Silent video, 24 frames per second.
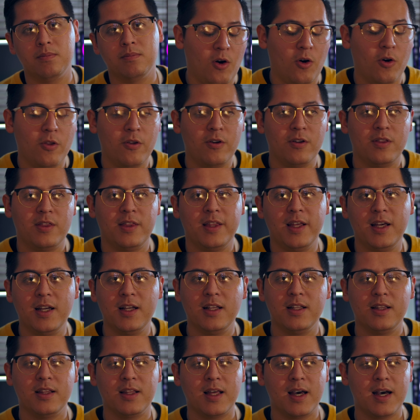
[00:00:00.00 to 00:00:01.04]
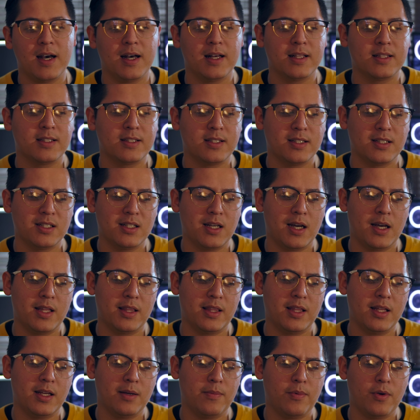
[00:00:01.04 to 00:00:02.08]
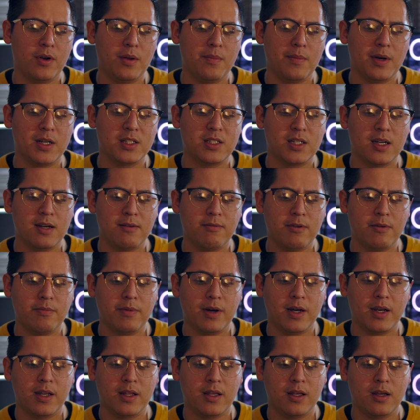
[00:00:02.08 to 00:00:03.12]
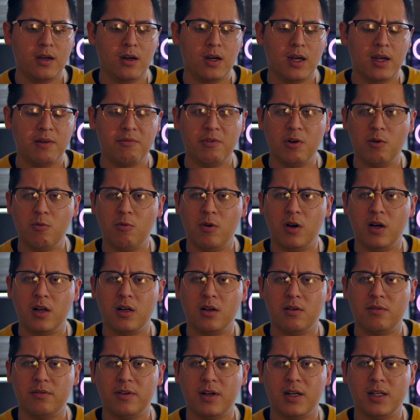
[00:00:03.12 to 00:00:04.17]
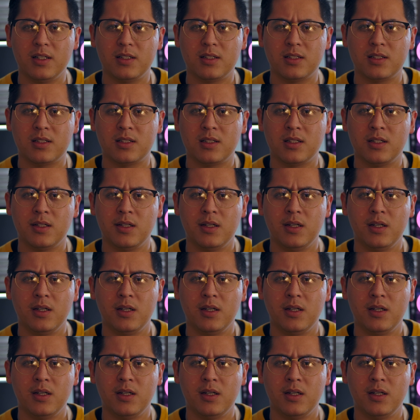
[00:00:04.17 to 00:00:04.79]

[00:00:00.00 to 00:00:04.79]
Other thing that I think pretty much every one of us